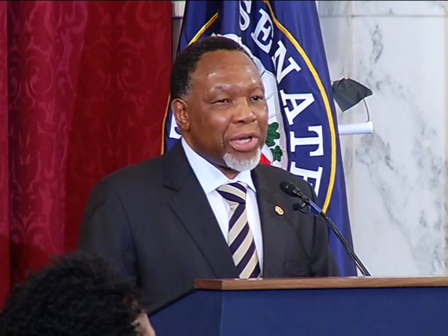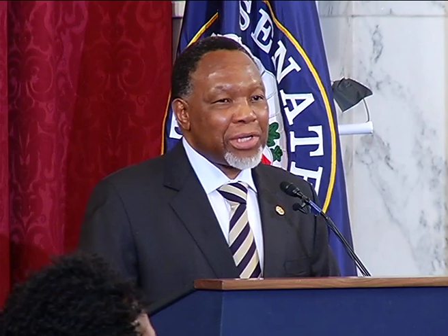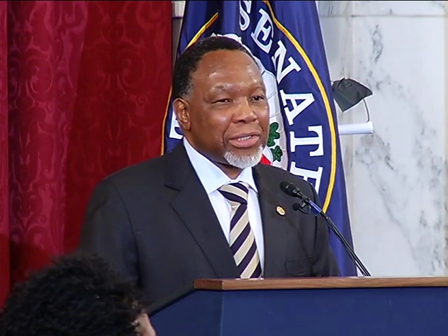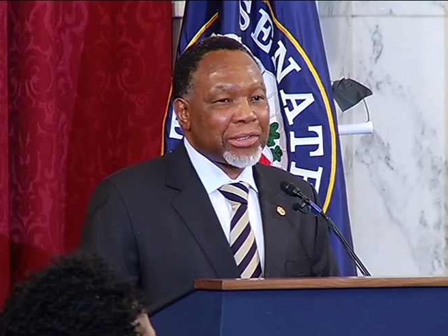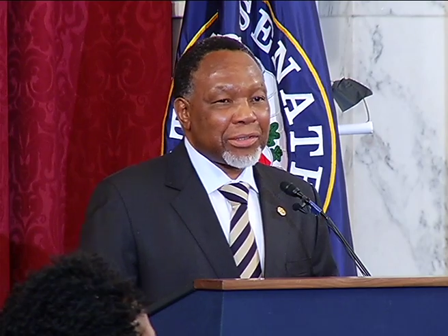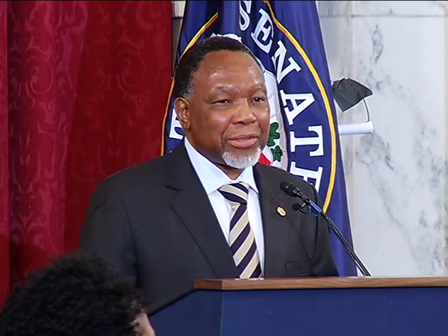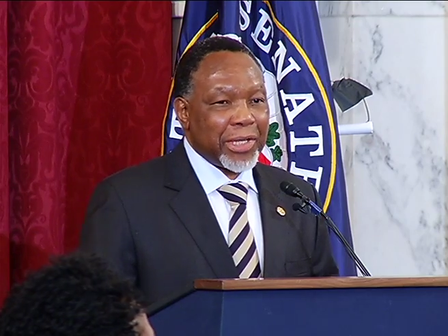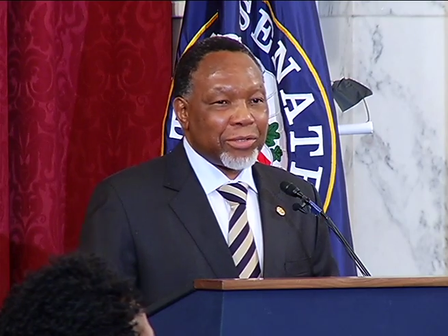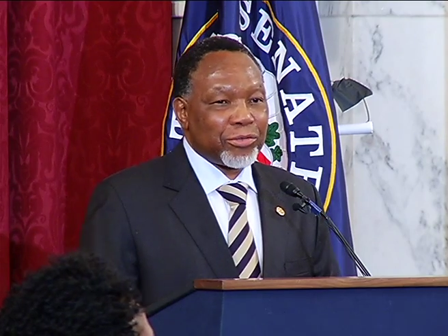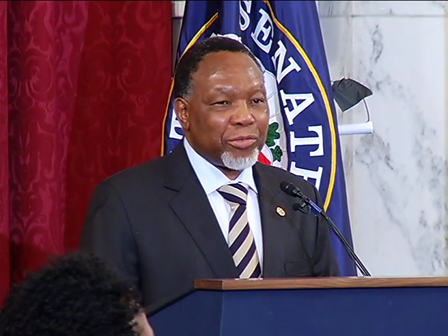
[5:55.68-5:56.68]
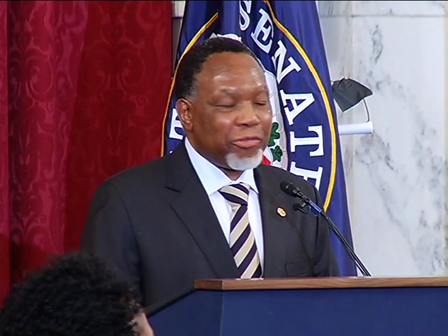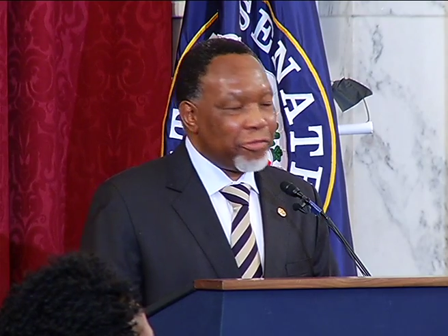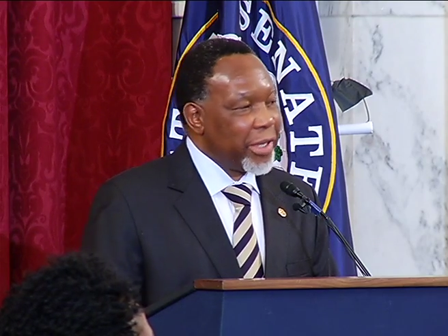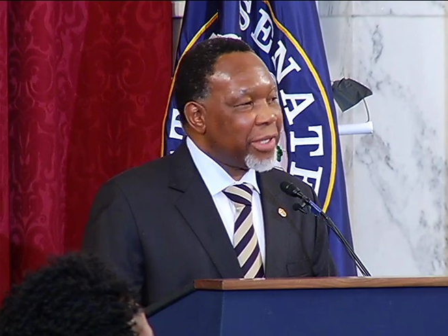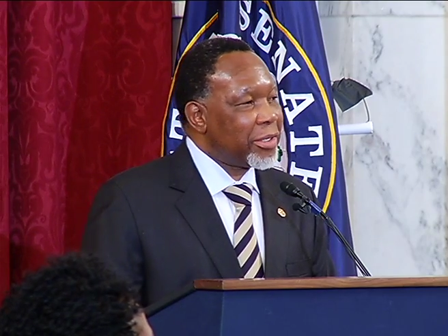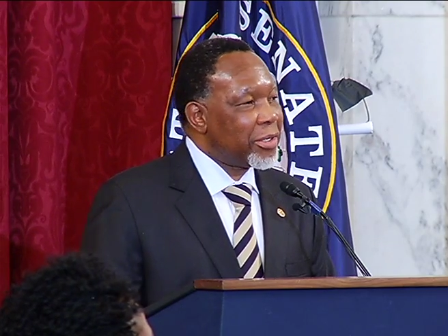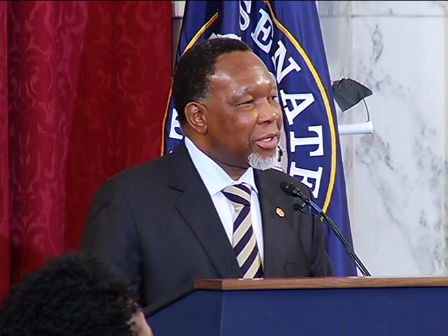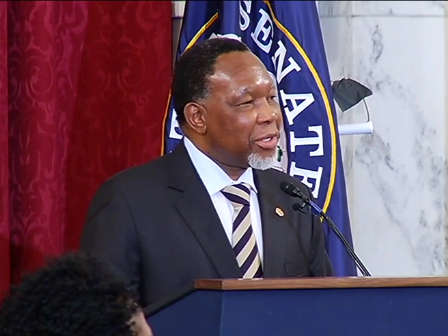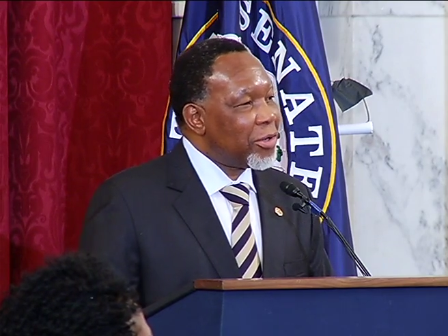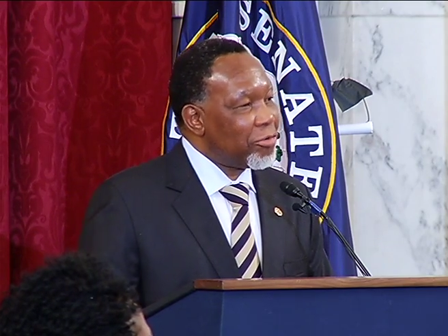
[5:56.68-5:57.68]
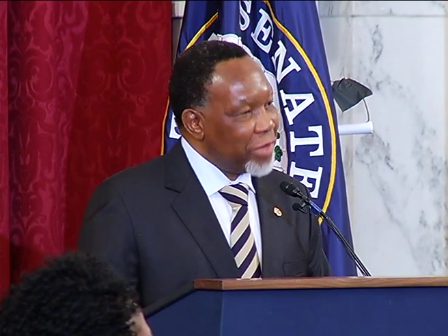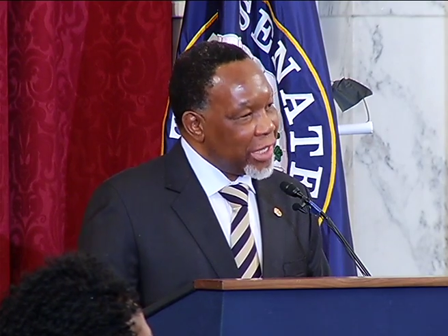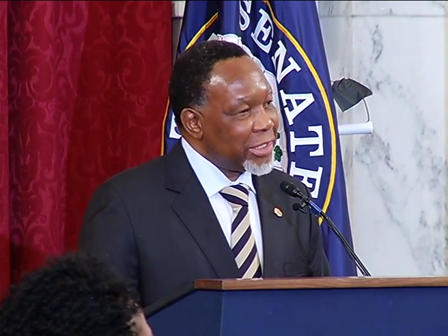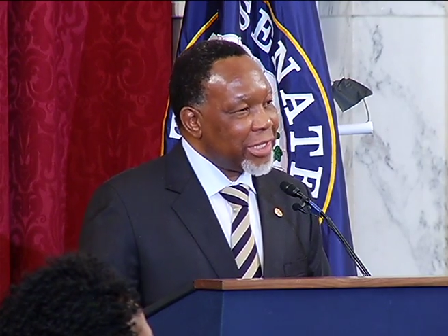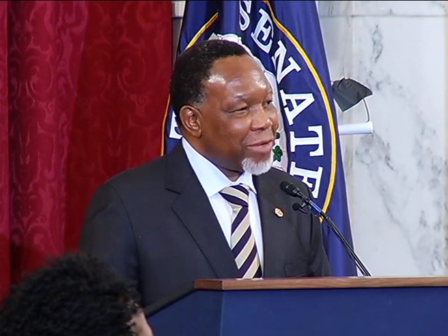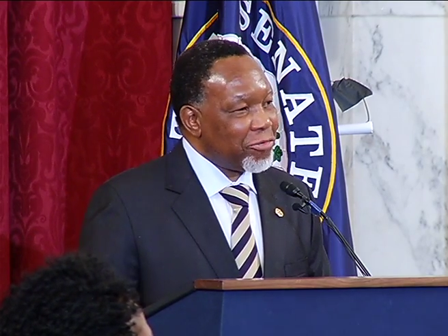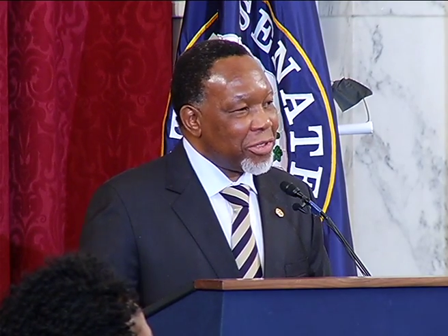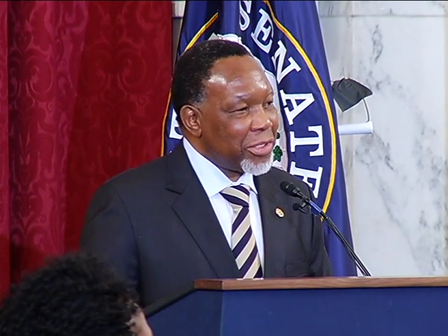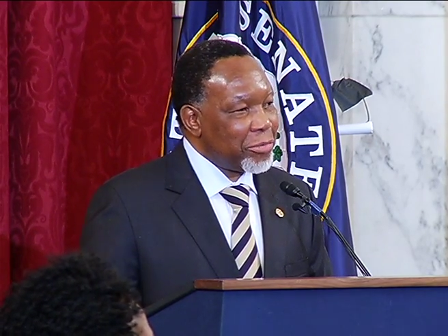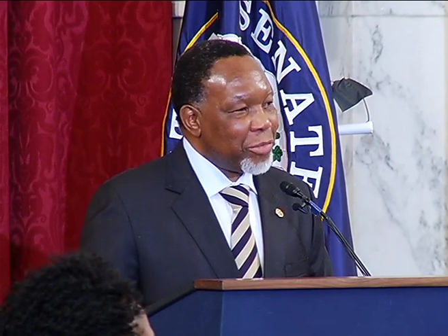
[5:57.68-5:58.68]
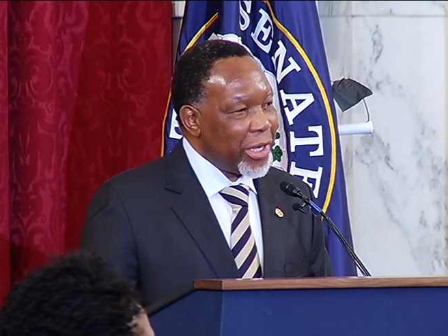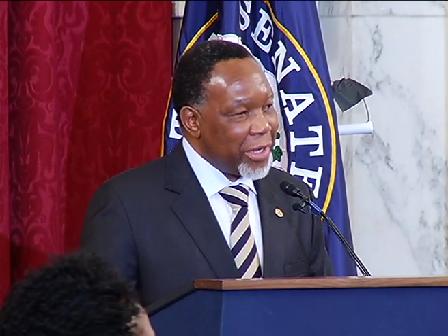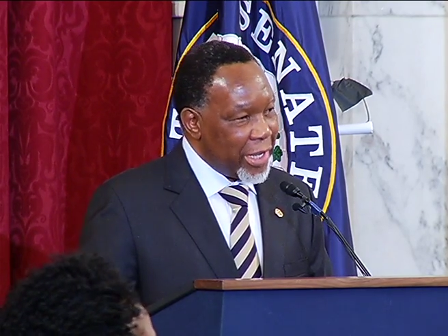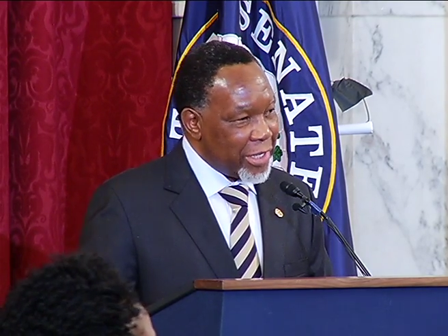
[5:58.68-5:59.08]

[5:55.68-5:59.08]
world that will be free of HIV and